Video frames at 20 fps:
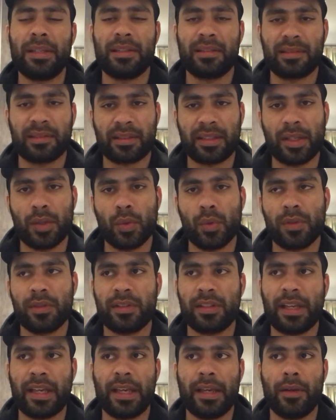skill
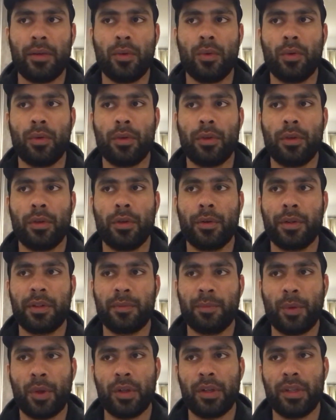set, or, you know,
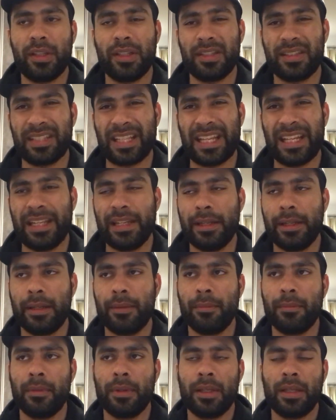his body is telling
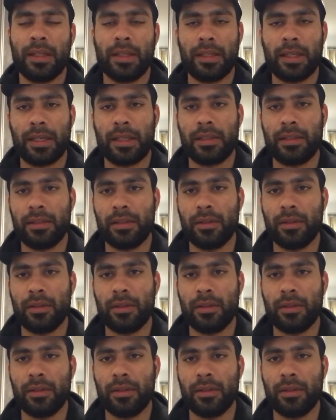him that he,